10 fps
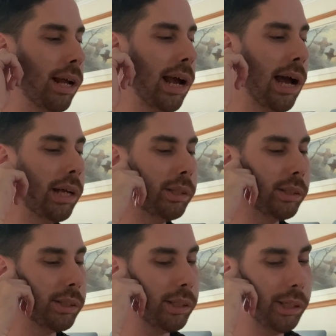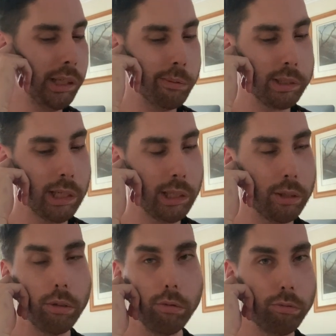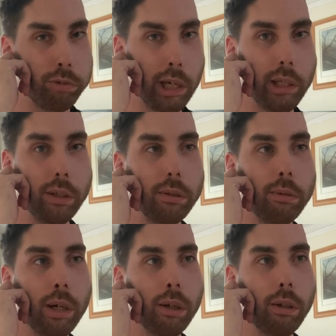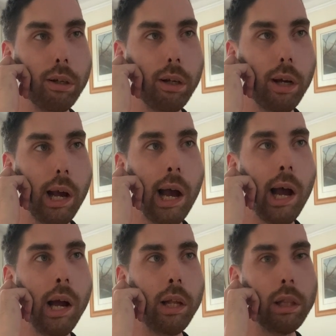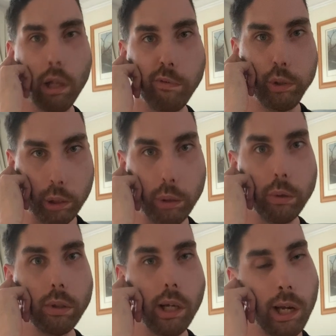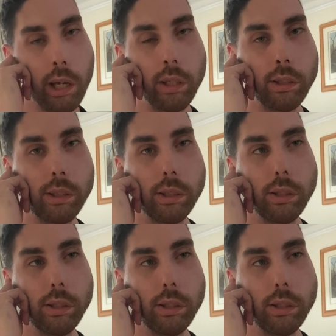and he was like, right, well, I love you and